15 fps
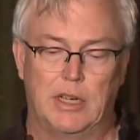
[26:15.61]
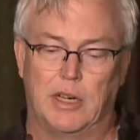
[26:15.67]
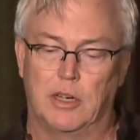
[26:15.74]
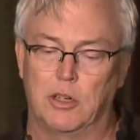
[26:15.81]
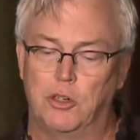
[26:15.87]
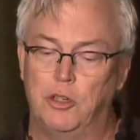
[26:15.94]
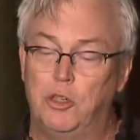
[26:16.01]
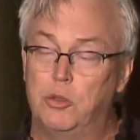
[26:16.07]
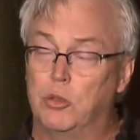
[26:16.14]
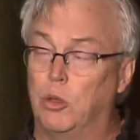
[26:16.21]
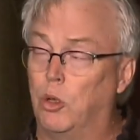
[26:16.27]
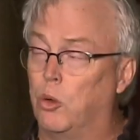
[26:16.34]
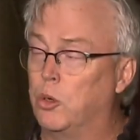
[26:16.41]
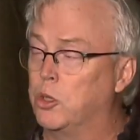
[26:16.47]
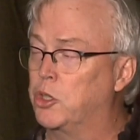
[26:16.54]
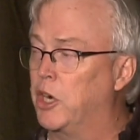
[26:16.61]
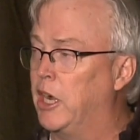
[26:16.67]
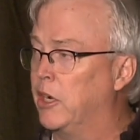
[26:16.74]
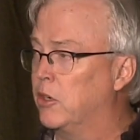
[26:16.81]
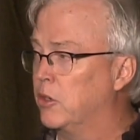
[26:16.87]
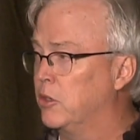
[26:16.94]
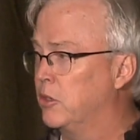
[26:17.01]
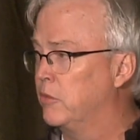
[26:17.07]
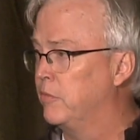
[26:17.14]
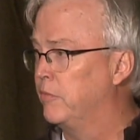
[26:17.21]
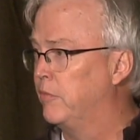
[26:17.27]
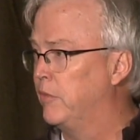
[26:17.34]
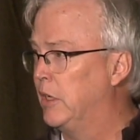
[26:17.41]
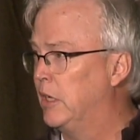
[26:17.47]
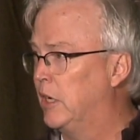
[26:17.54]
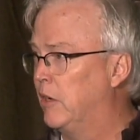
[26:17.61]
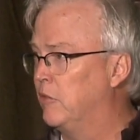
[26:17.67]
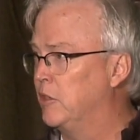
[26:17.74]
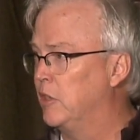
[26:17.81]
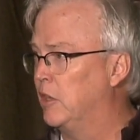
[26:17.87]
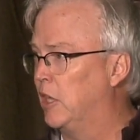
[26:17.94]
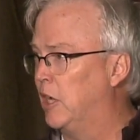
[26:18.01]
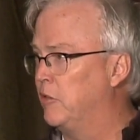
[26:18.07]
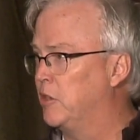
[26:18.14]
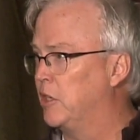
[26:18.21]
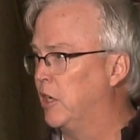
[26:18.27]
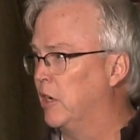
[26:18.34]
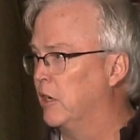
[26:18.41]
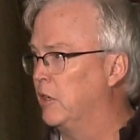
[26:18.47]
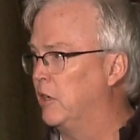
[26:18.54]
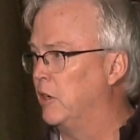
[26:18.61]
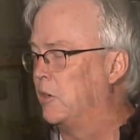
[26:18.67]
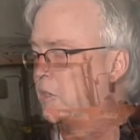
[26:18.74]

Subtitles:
Good used loader tractors. Obviously, livestock, dairy